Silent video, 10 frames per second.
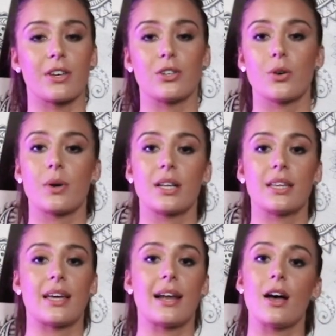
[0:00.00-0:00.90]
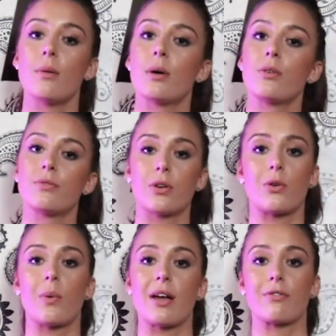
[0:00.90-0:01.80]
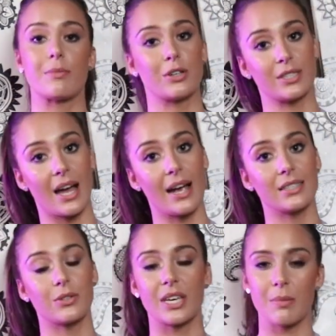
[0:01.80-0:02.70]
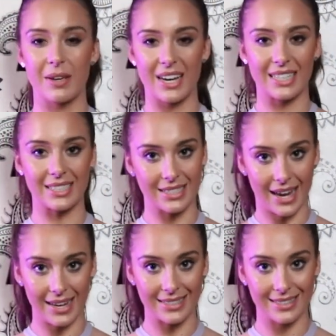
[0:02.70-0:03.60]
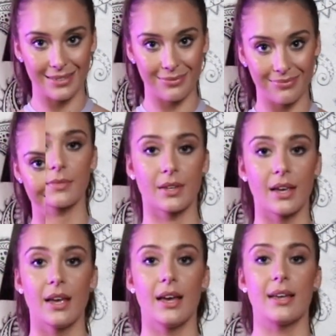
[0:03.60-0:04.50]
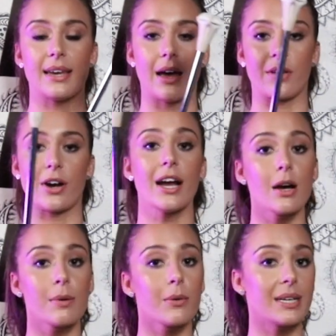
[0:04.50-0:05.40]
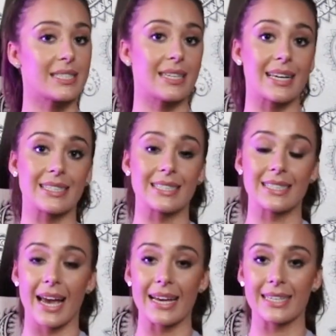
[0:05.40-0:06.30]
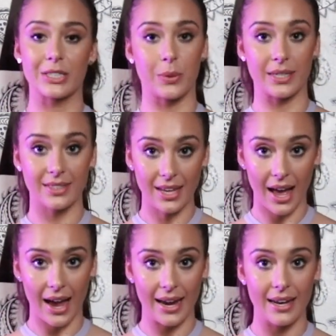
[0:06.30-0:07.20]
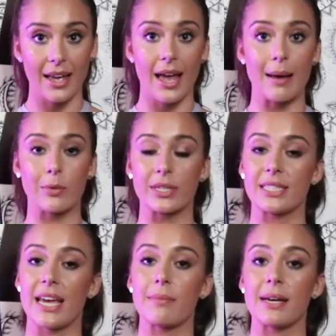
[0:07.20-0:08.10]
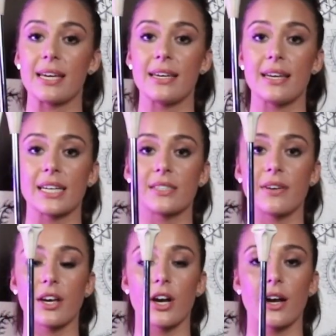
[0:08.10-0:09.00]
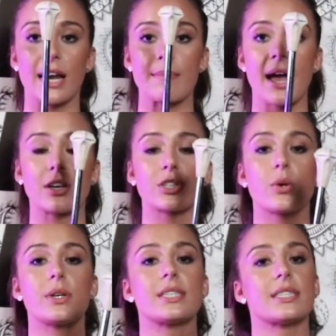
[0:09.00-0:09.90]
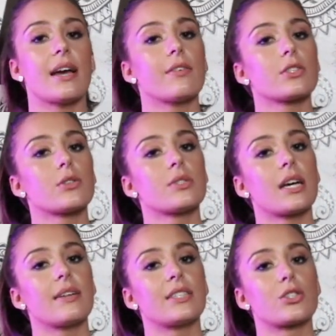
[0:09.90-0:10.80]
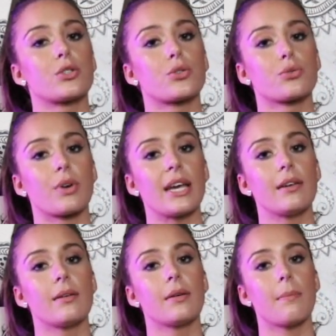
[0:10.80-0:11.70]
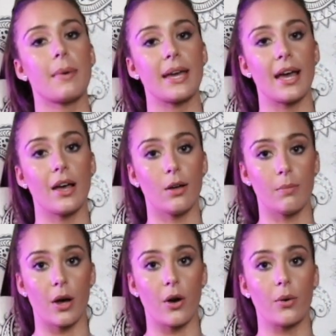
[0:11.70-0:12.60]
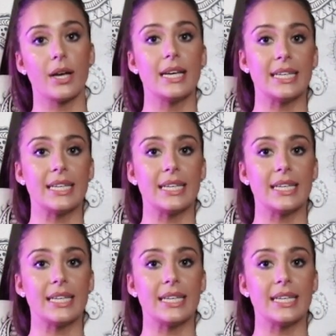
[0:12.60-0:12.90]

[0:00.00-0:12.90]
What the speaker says: that you don't want to let that elbow float away from your side, so keep it nice and tight. Now that our elbow is nice and tight into our side, I'm going to take my index finger and I'm actually going to ever so slightly straighten my elbow